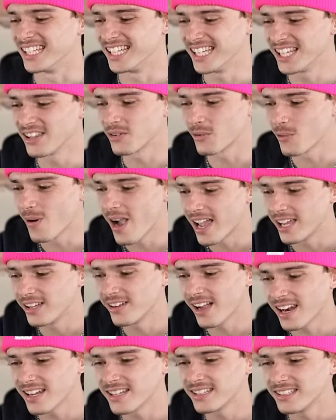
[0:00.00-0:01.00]
Either way, you
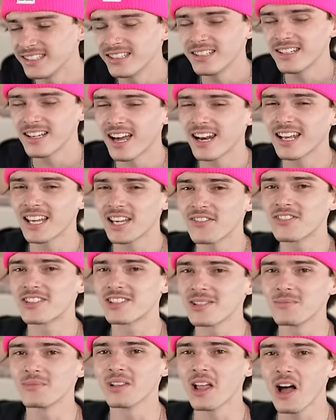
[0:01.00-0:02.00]
gotta you gotta give
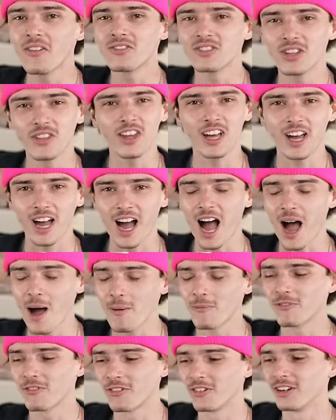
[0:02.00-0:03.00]
some love to the
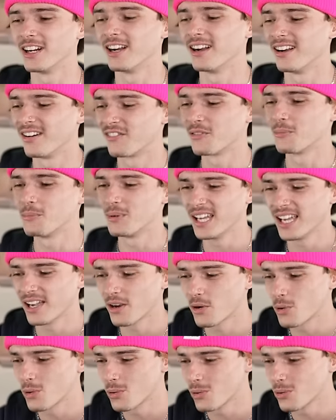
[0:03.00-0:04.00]
cop for uh, for
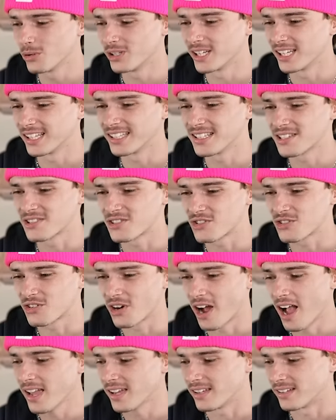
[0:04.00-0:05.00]
being cool and at least
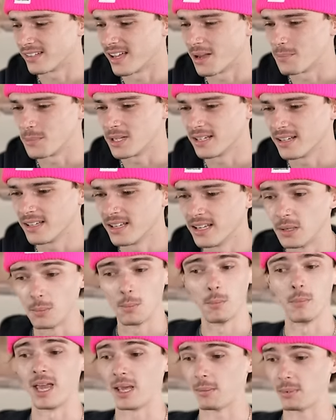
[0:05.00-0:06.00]
trying. I mean,
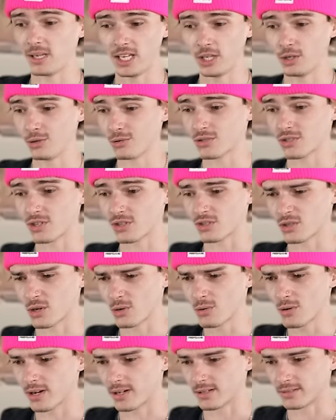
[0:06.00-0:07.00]
maybe he used a
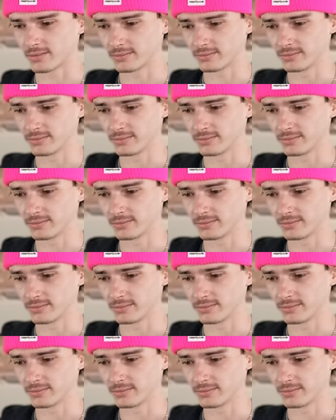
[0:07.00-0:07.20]
scooter.